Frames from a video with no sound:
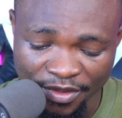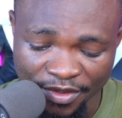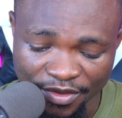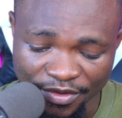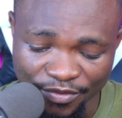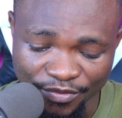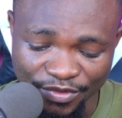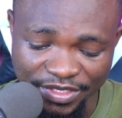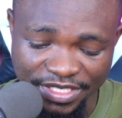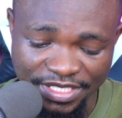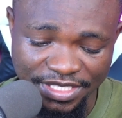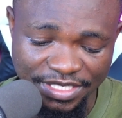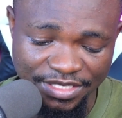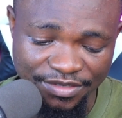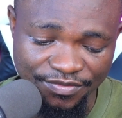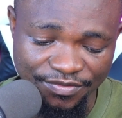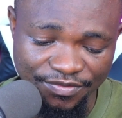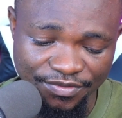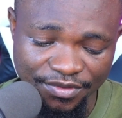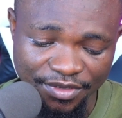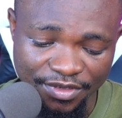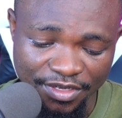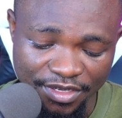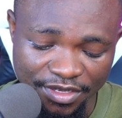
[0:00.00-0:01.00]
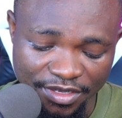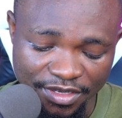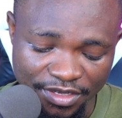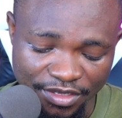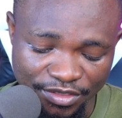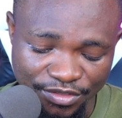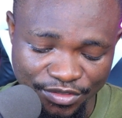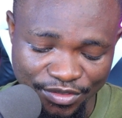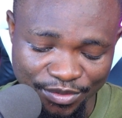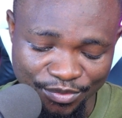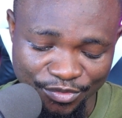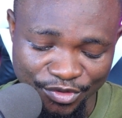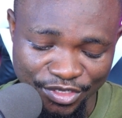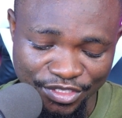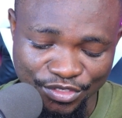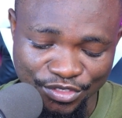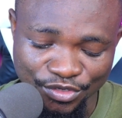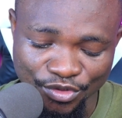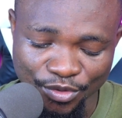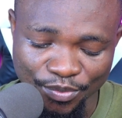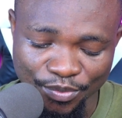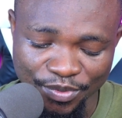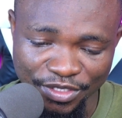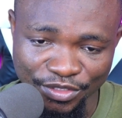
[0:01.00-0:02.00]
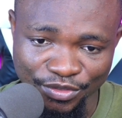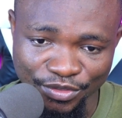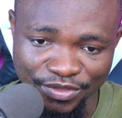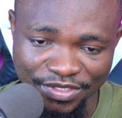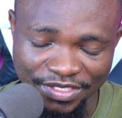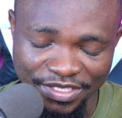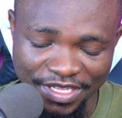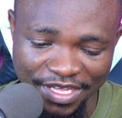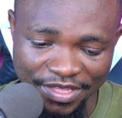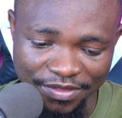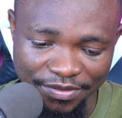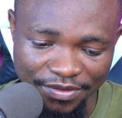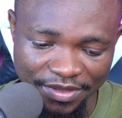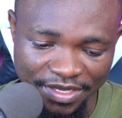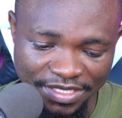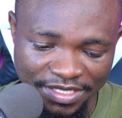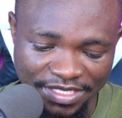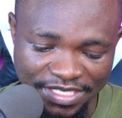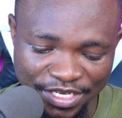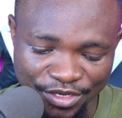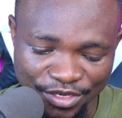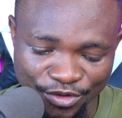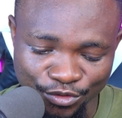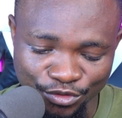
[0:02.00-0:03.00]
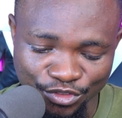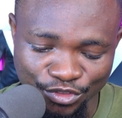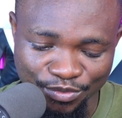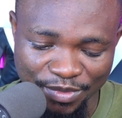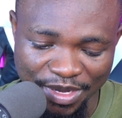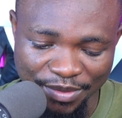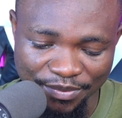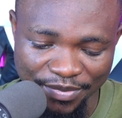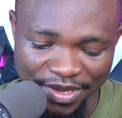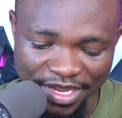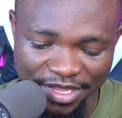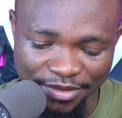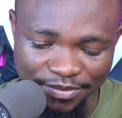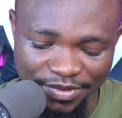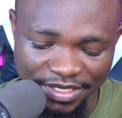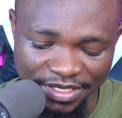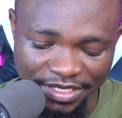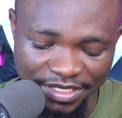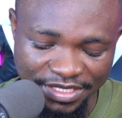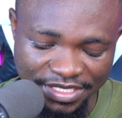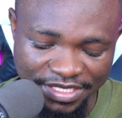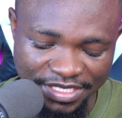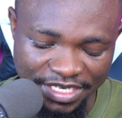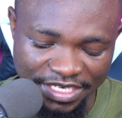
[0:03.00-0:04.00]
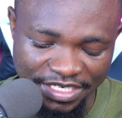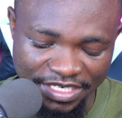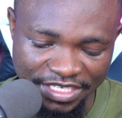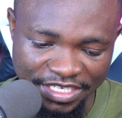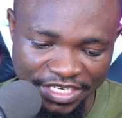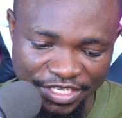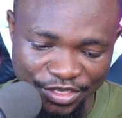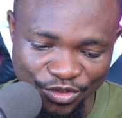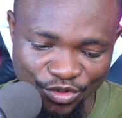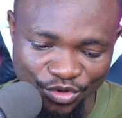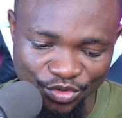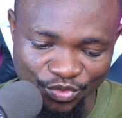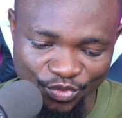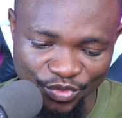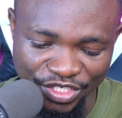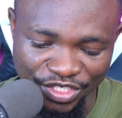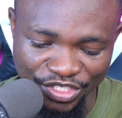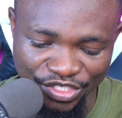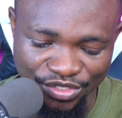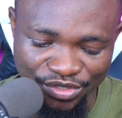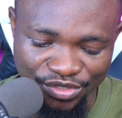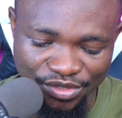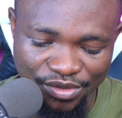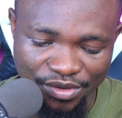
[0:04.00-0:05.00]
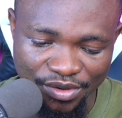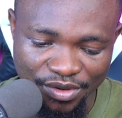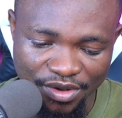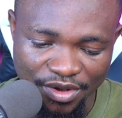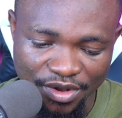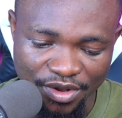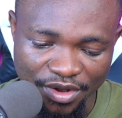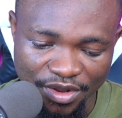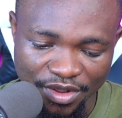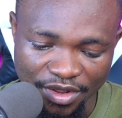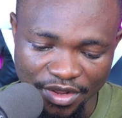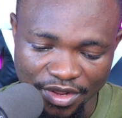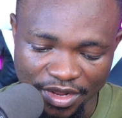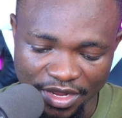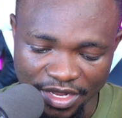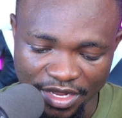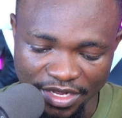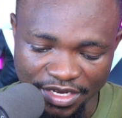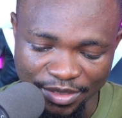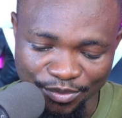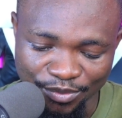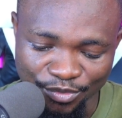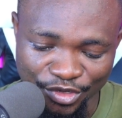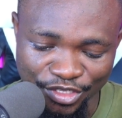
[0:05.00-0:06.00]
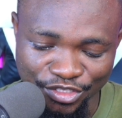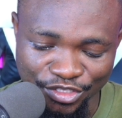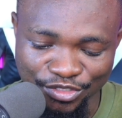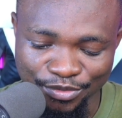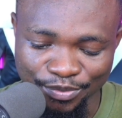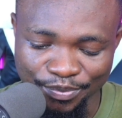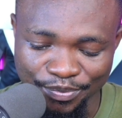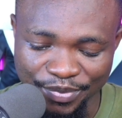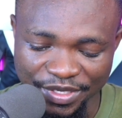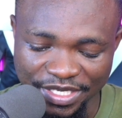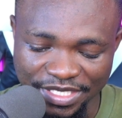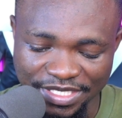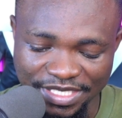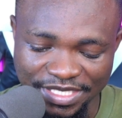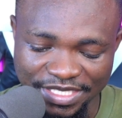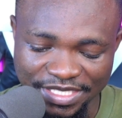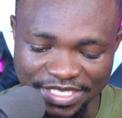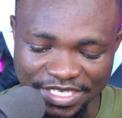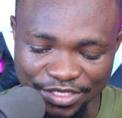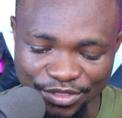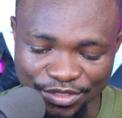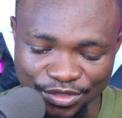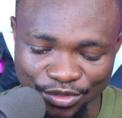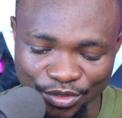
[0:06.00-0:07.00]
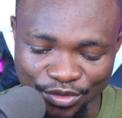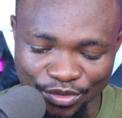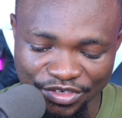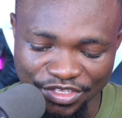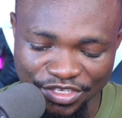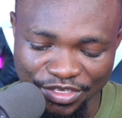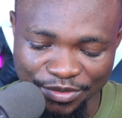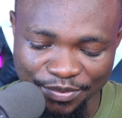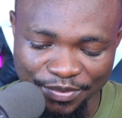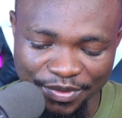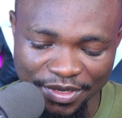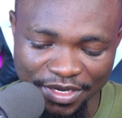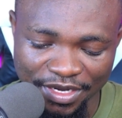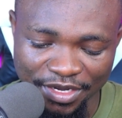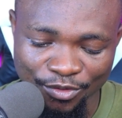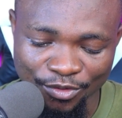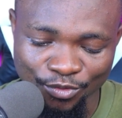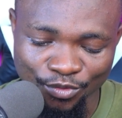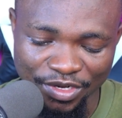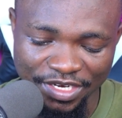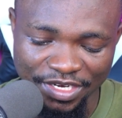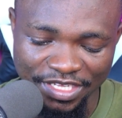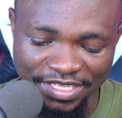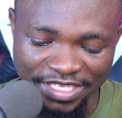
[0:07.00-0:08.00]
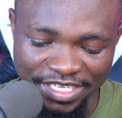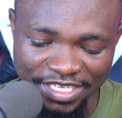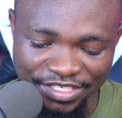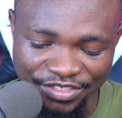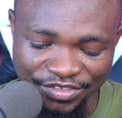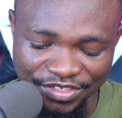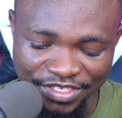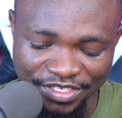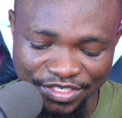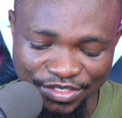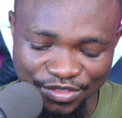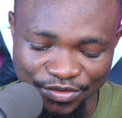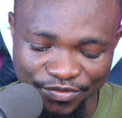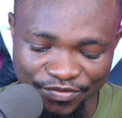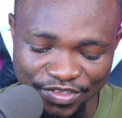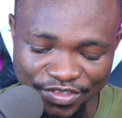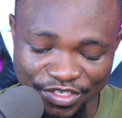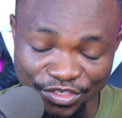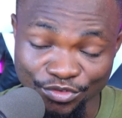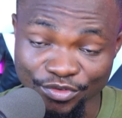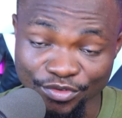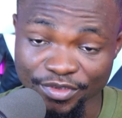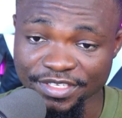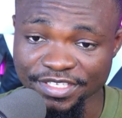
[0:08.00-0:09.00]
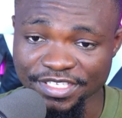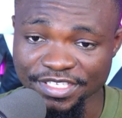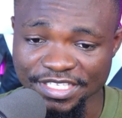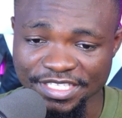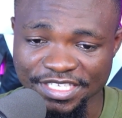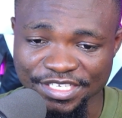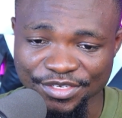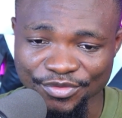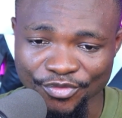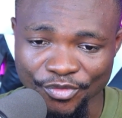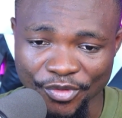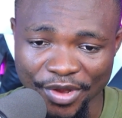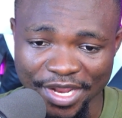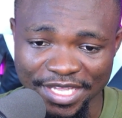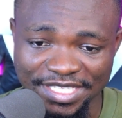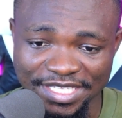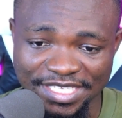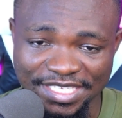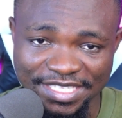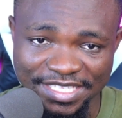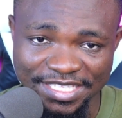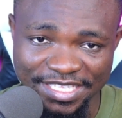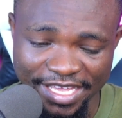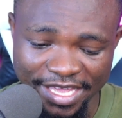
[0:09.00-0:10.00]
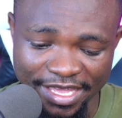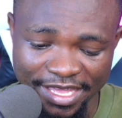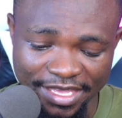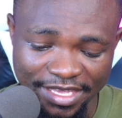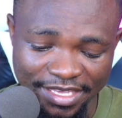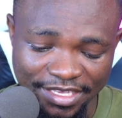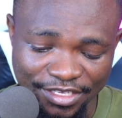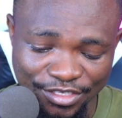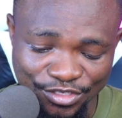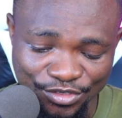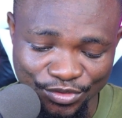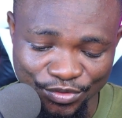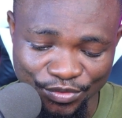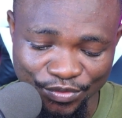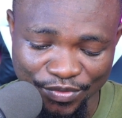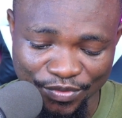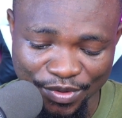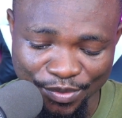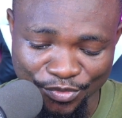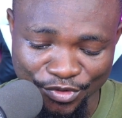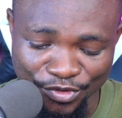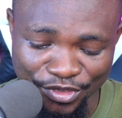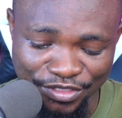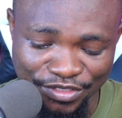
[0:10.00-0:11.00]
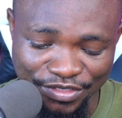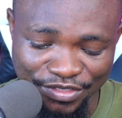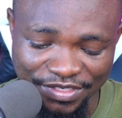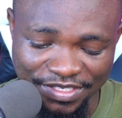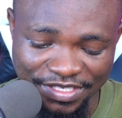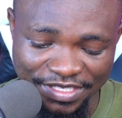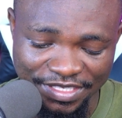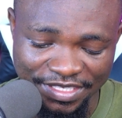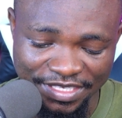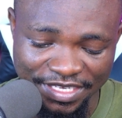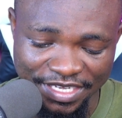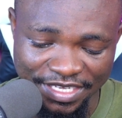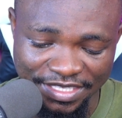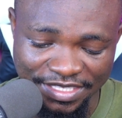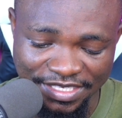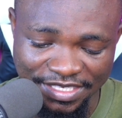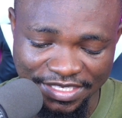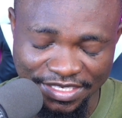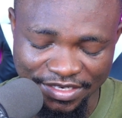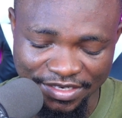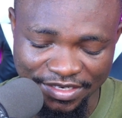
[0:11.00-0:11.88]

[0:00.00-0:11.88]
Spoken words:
receive. So I'm going to copy just like that and go to my ByBit and click on withdraw. And I'm going to paste the Tonkeeper wallet address of the USDT right there. So I'm going to select